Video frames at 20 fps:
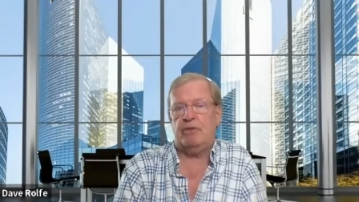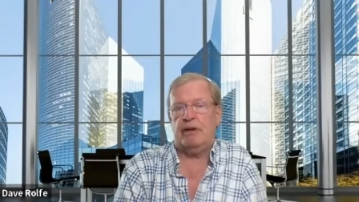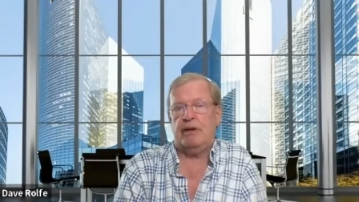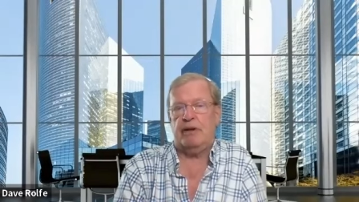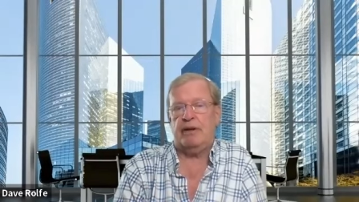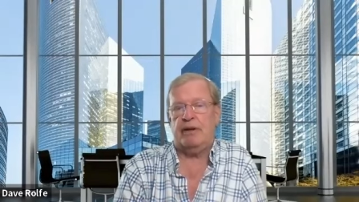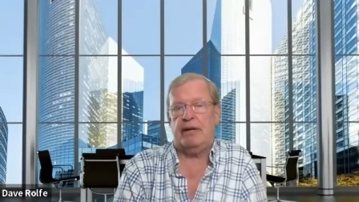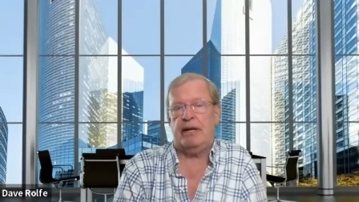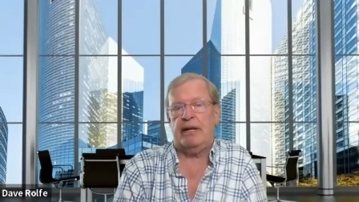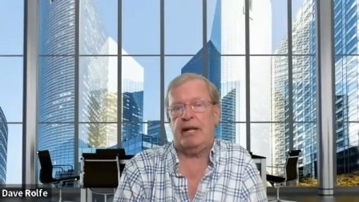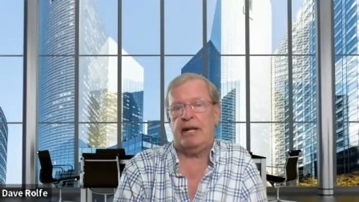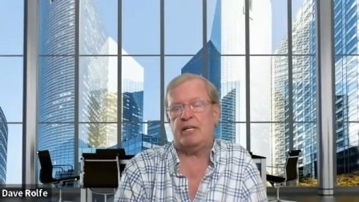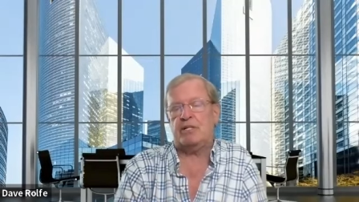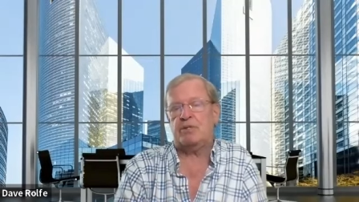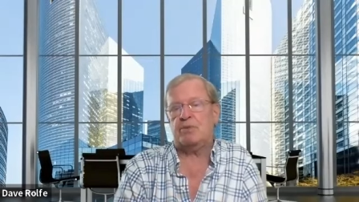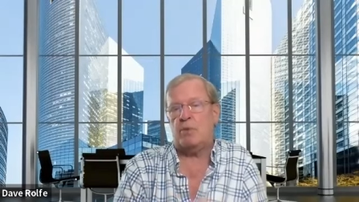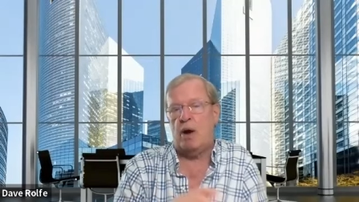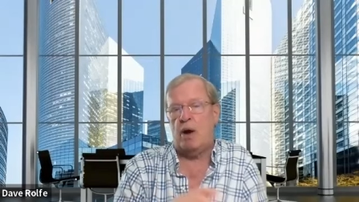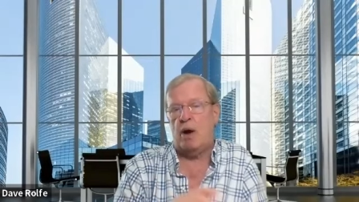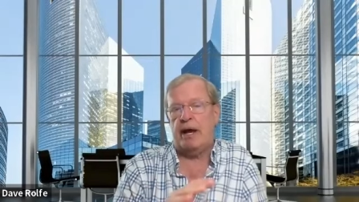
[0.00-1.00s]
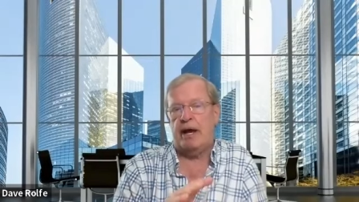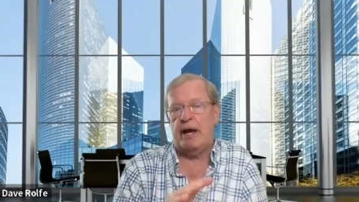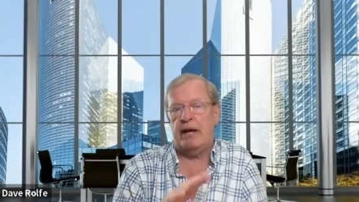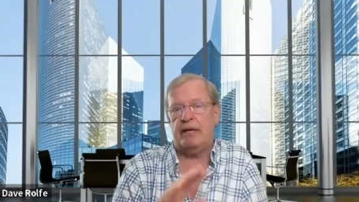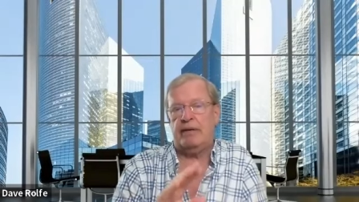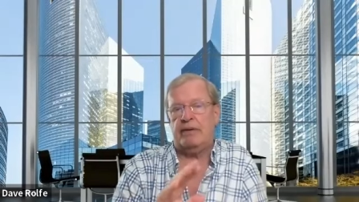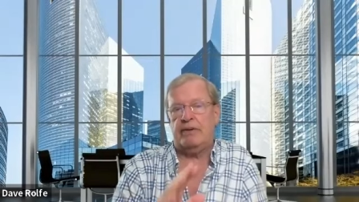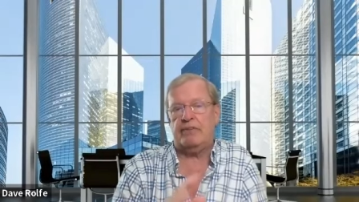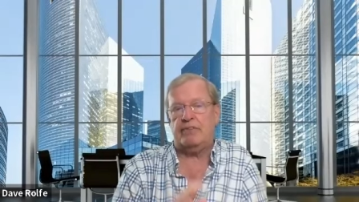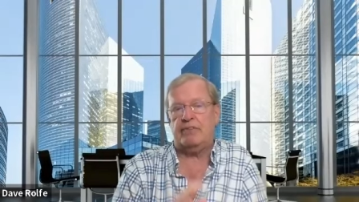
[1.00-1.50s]
And, and that's why
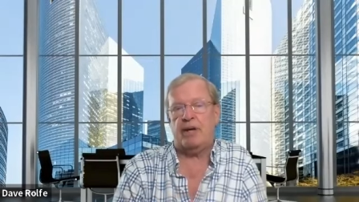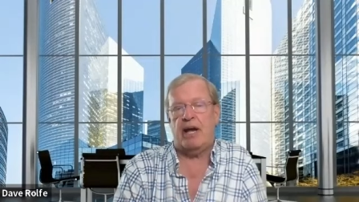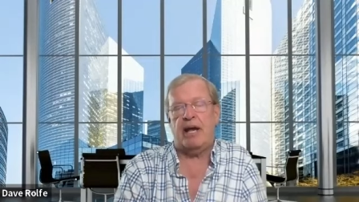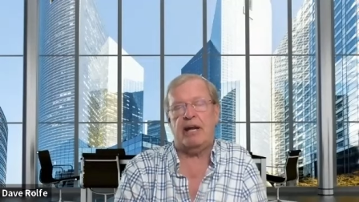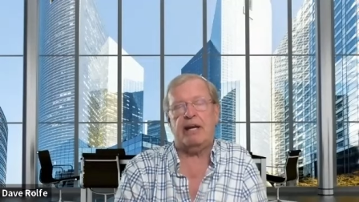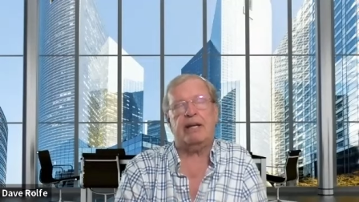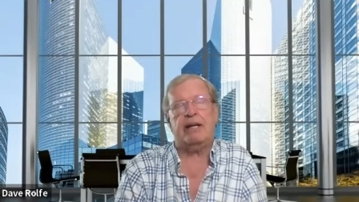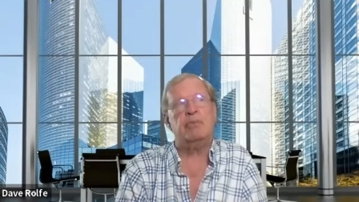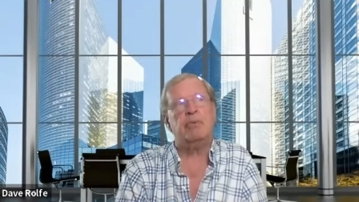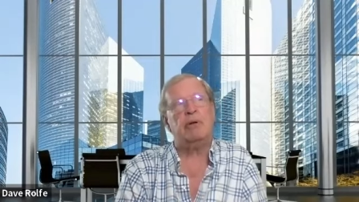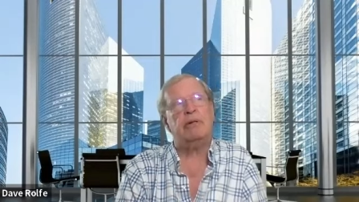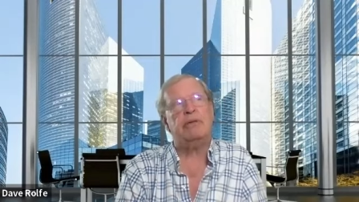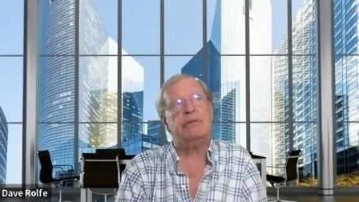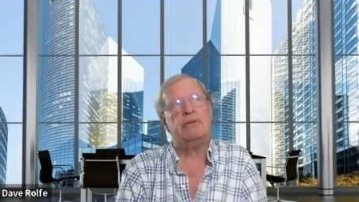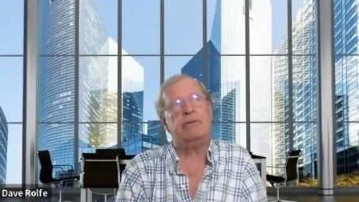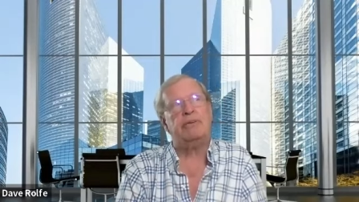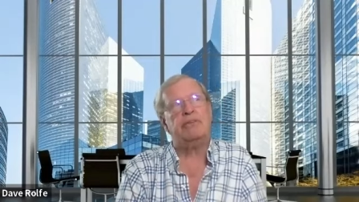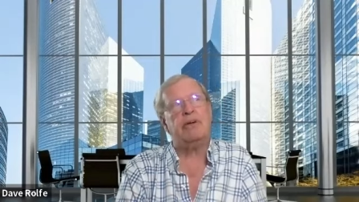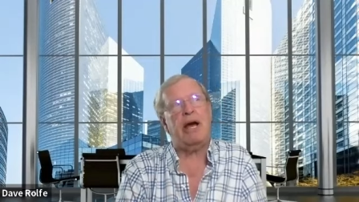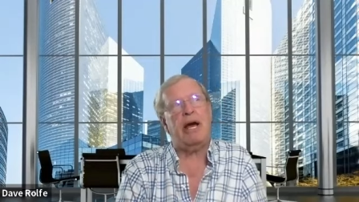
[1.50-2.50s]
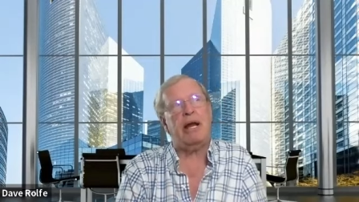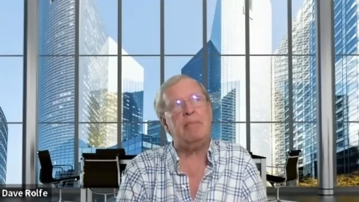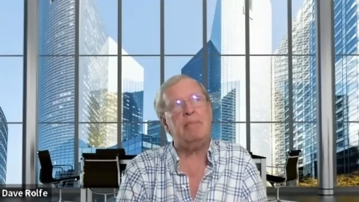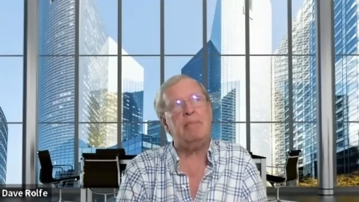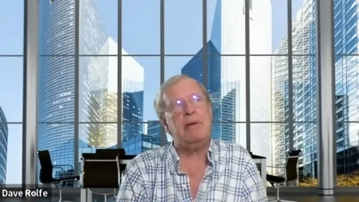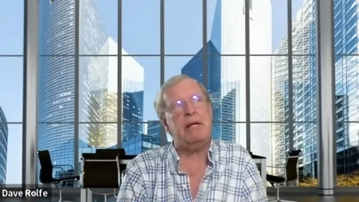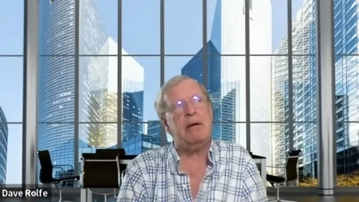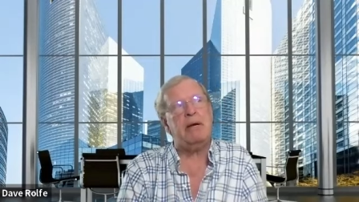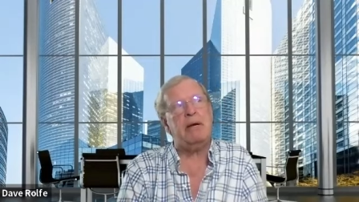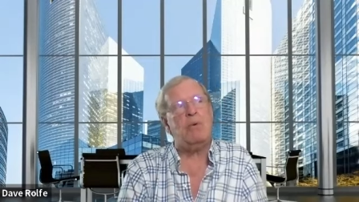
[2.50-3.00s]
I decided, well, there's got to
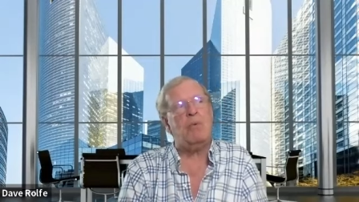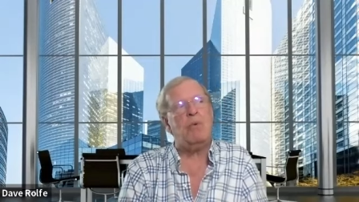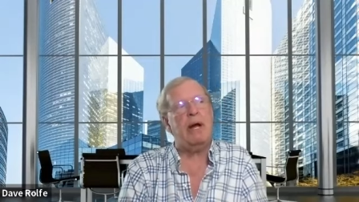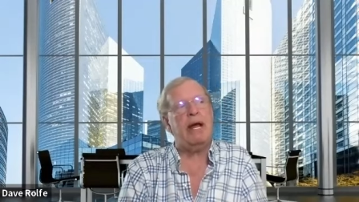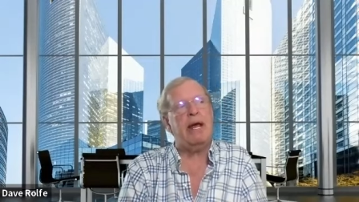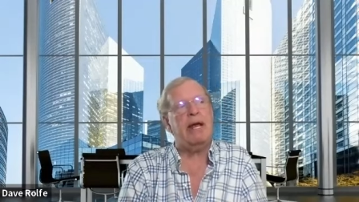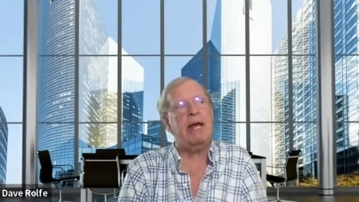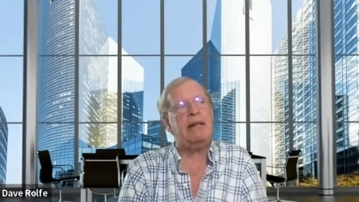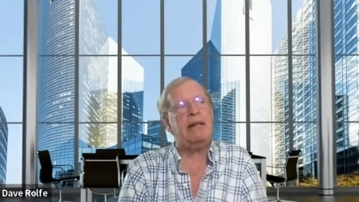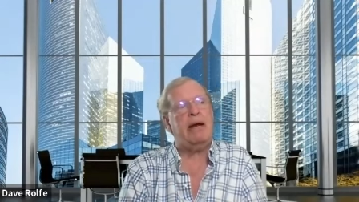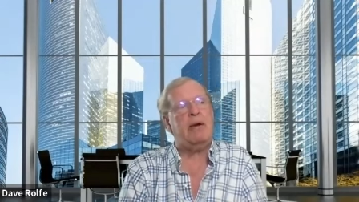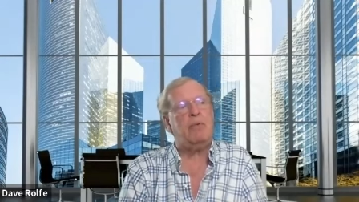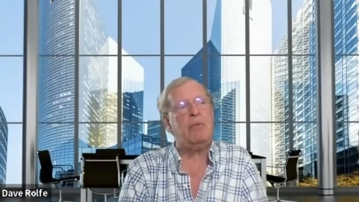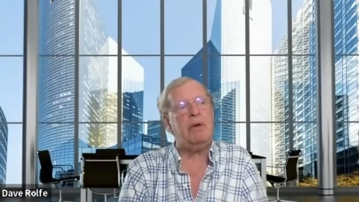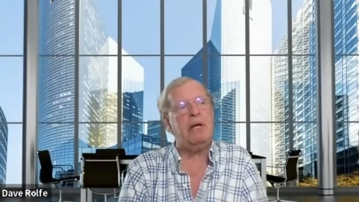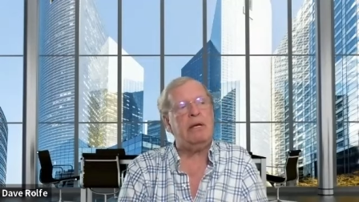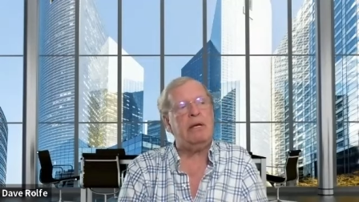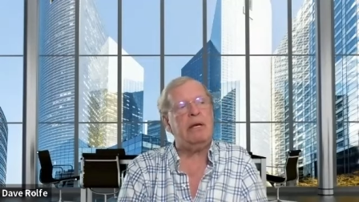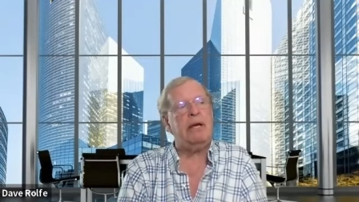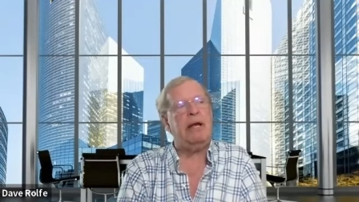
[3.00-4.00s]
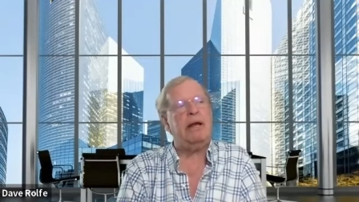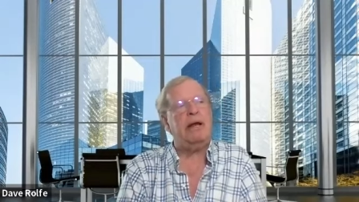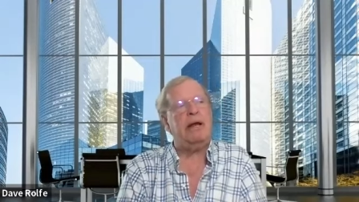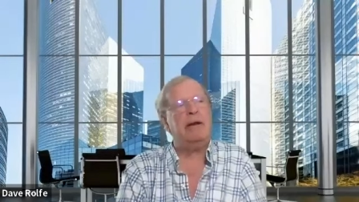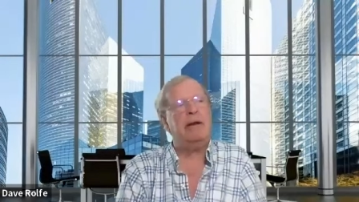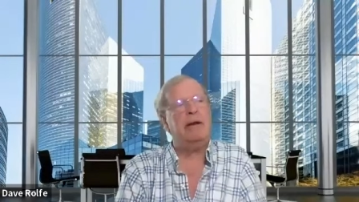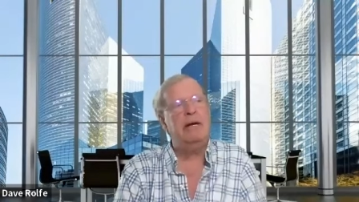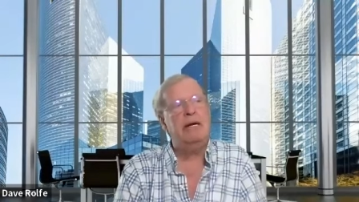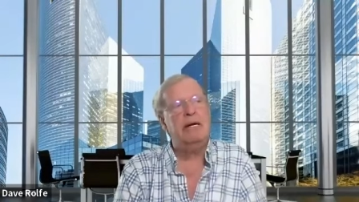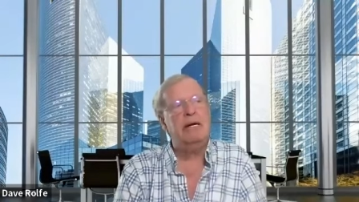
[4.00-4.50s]
be a way that we can